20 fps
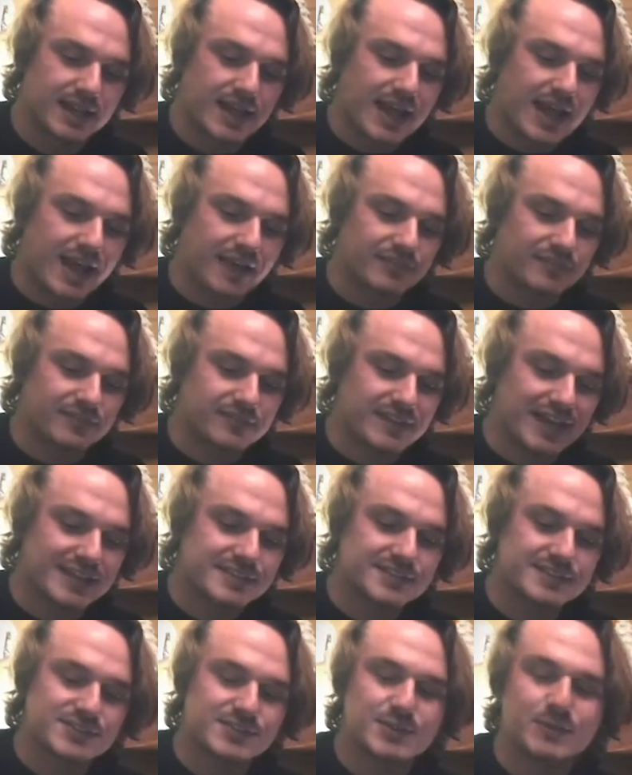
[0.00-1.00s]
and
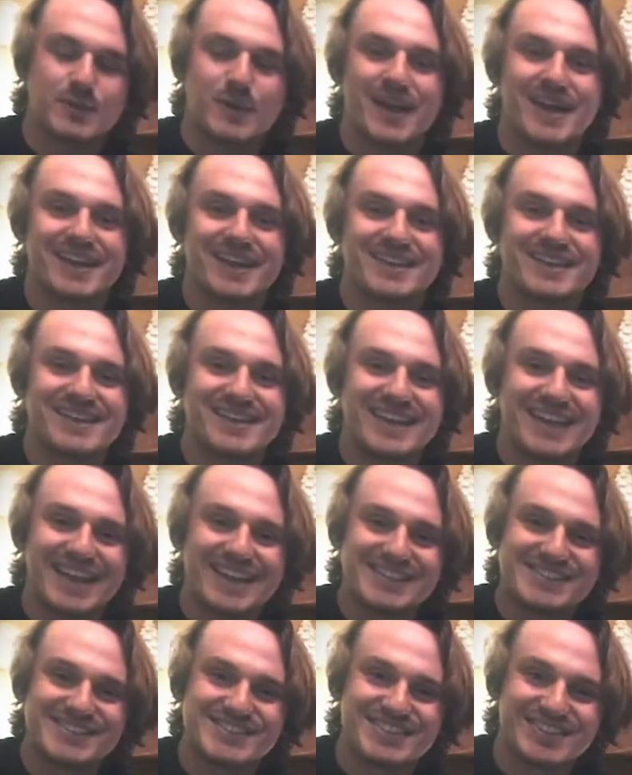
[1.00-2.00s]
danced away
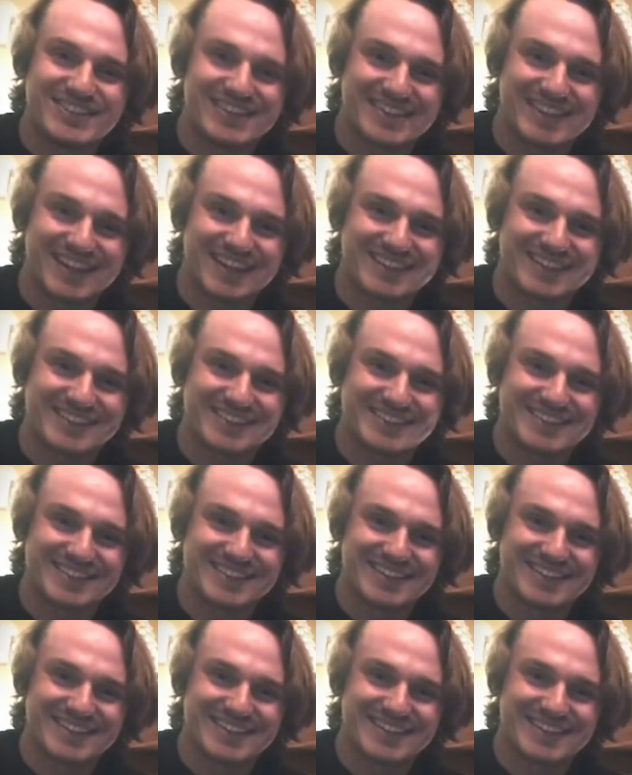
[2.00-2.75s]
into the night.